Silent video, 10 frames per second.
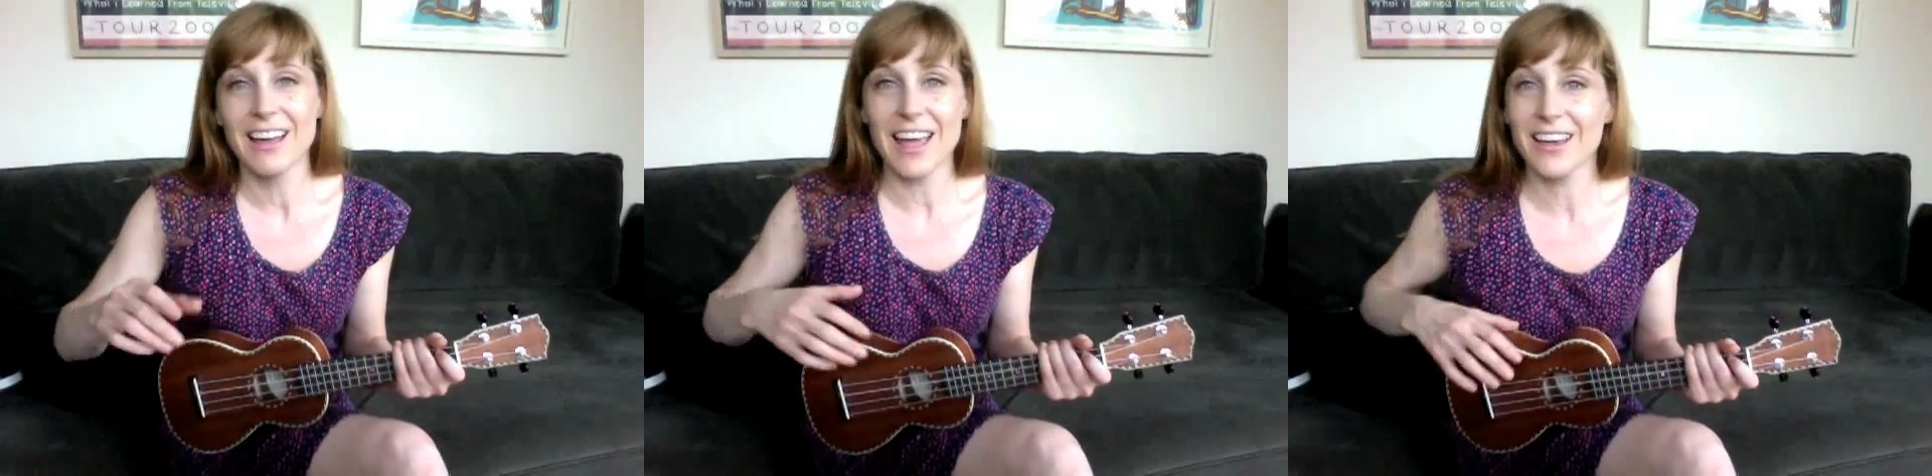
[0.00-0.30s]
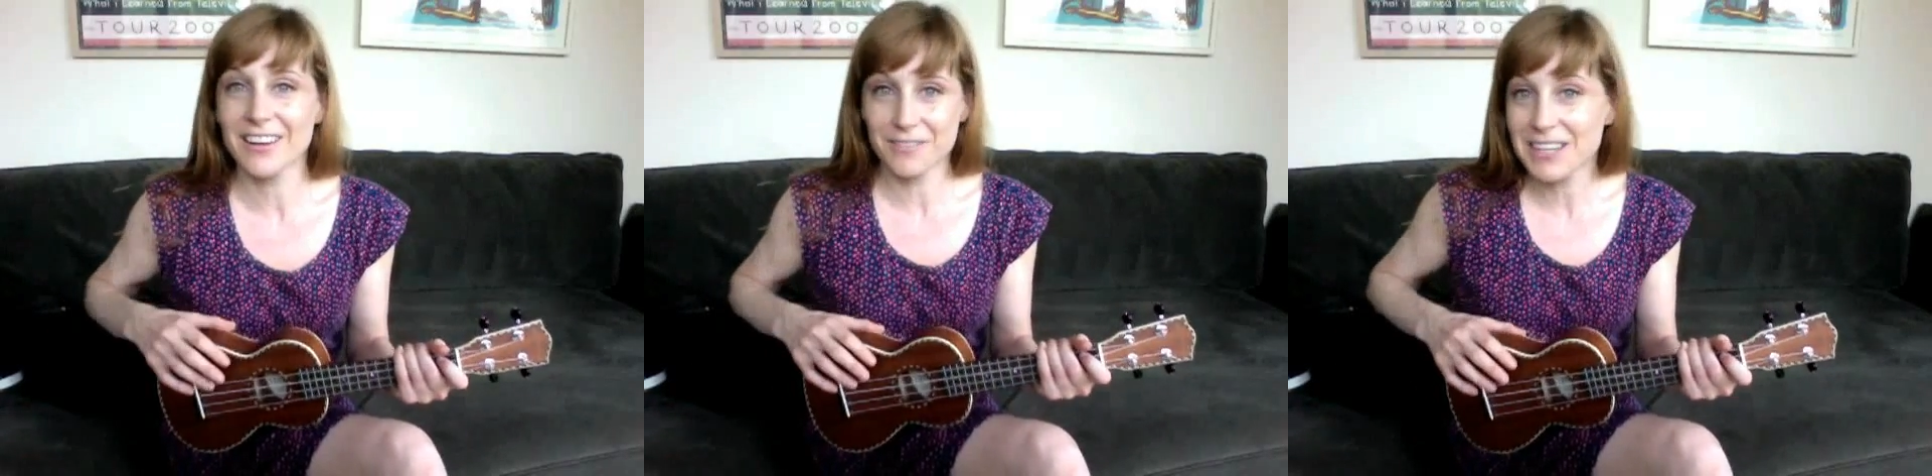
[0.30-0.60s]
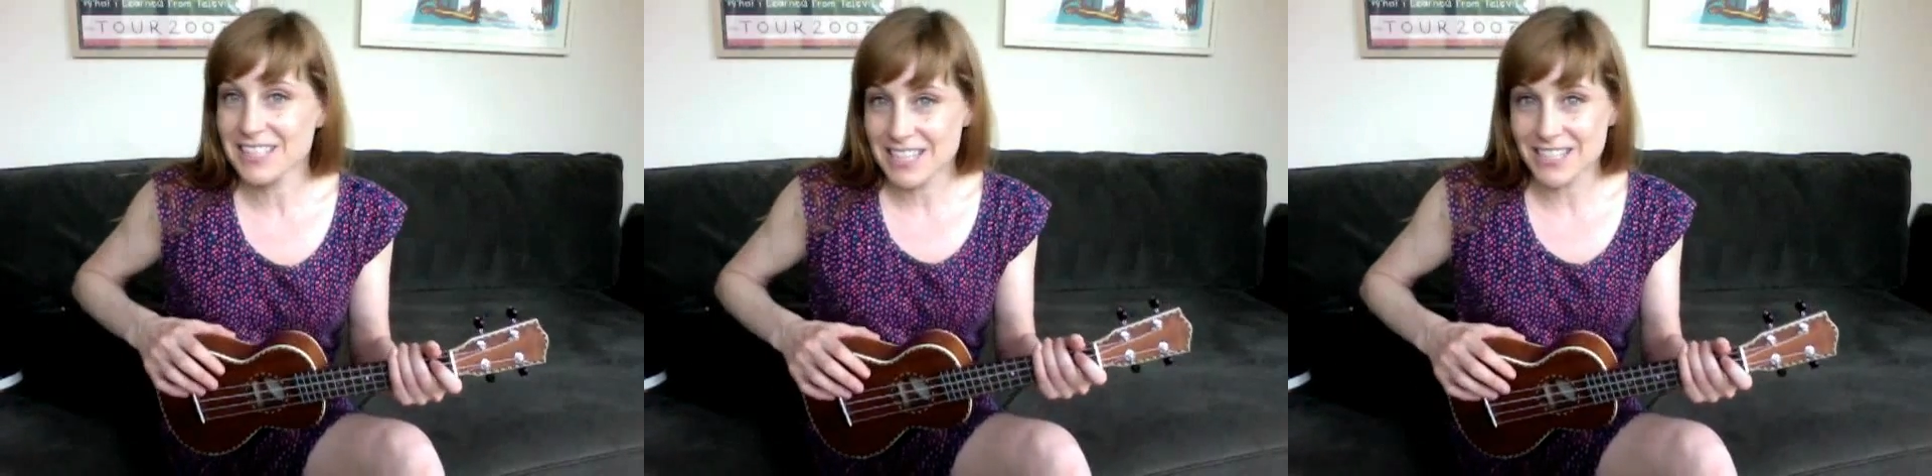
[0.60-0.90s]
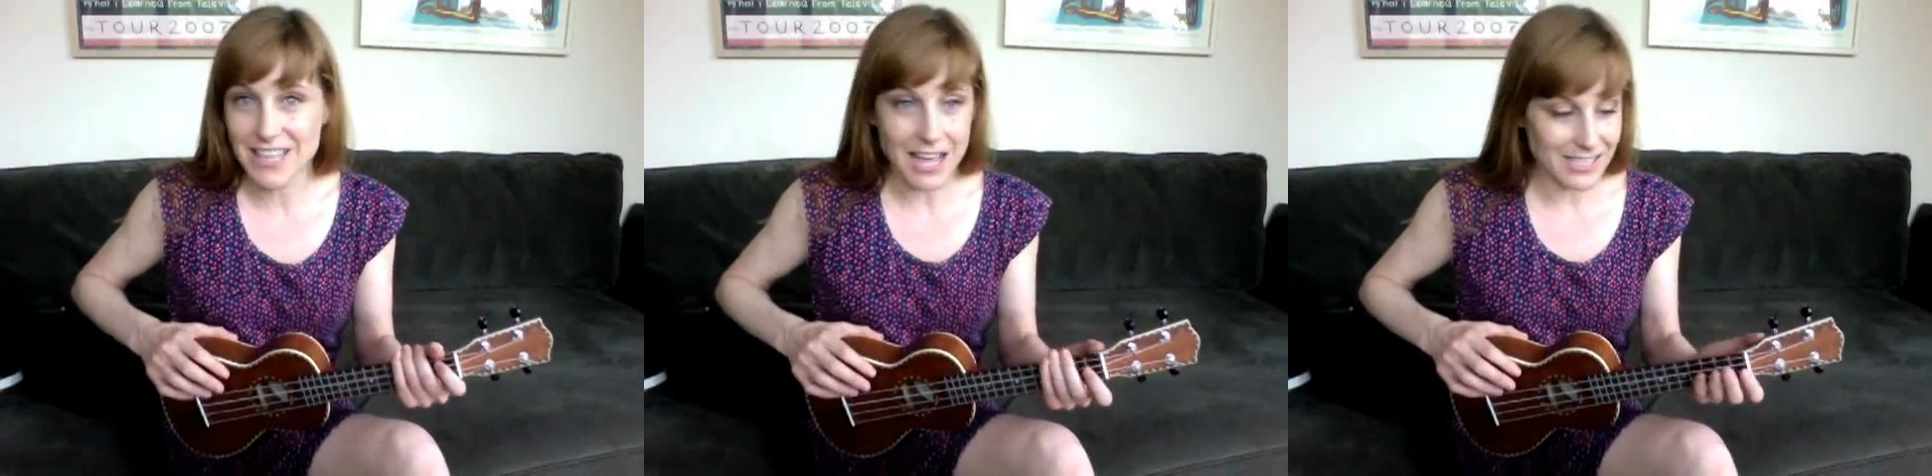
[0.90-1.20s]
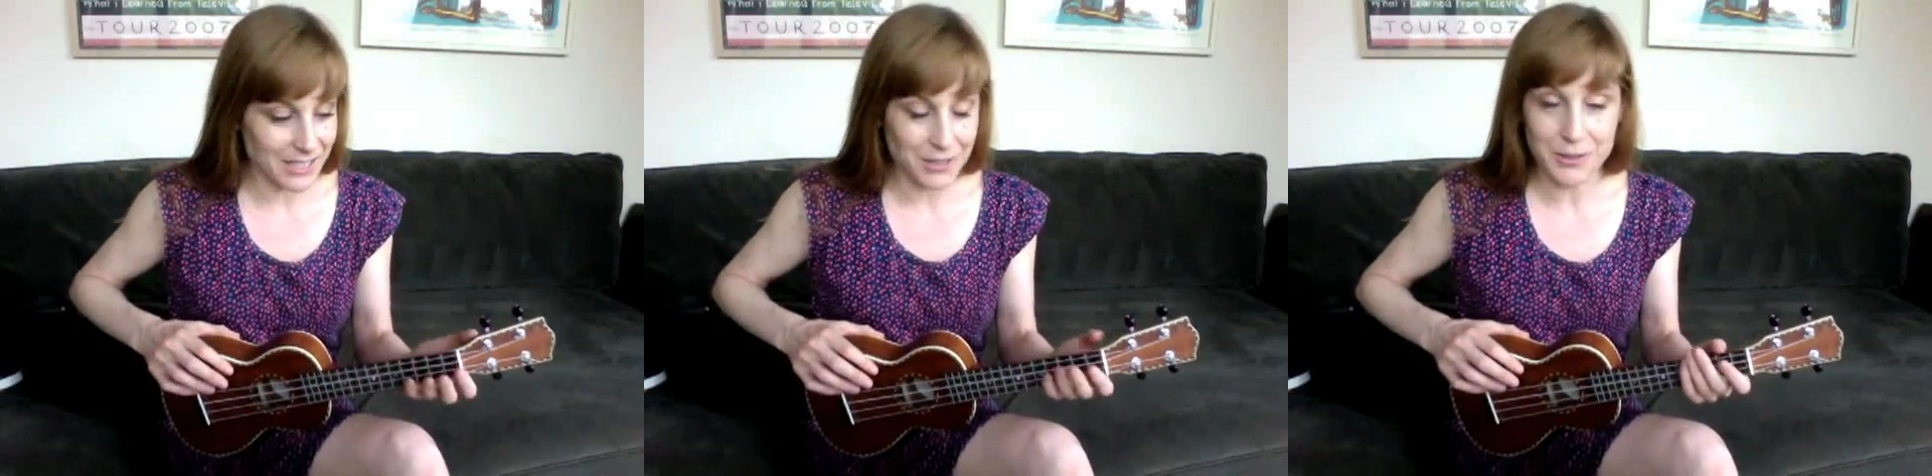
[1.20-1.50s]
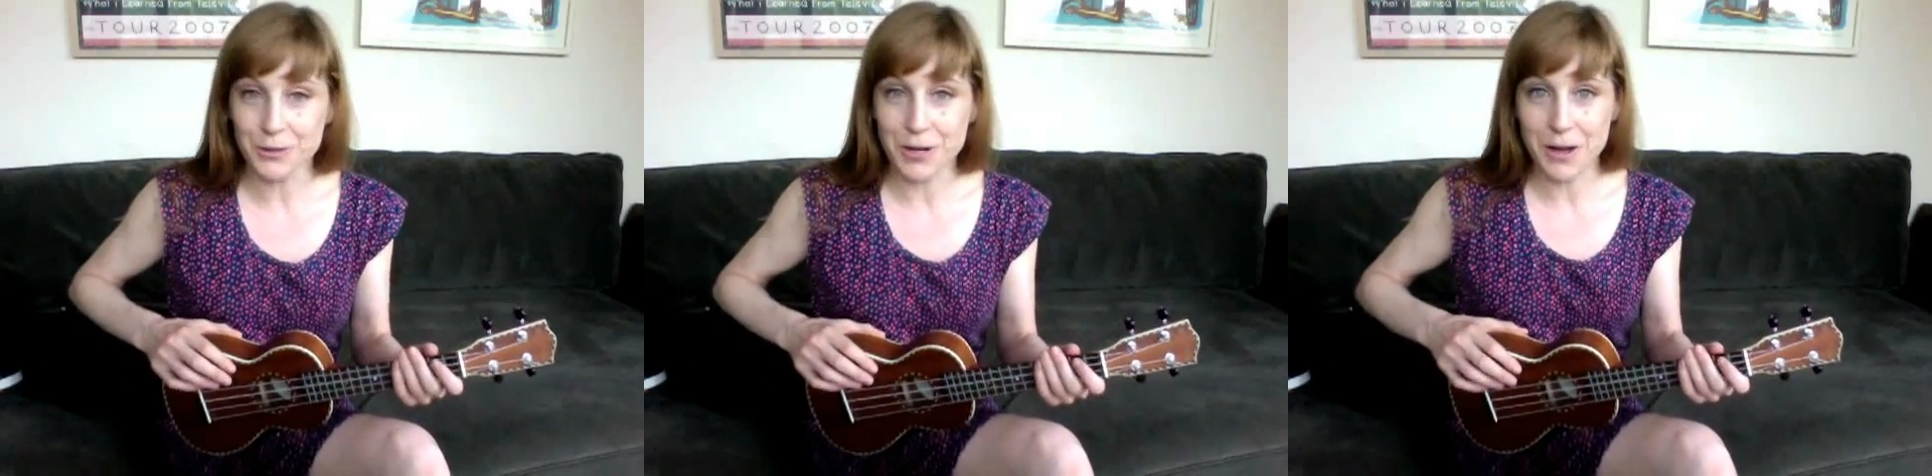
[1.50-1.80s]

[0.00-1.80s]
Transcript: and I'm going to teach that to you.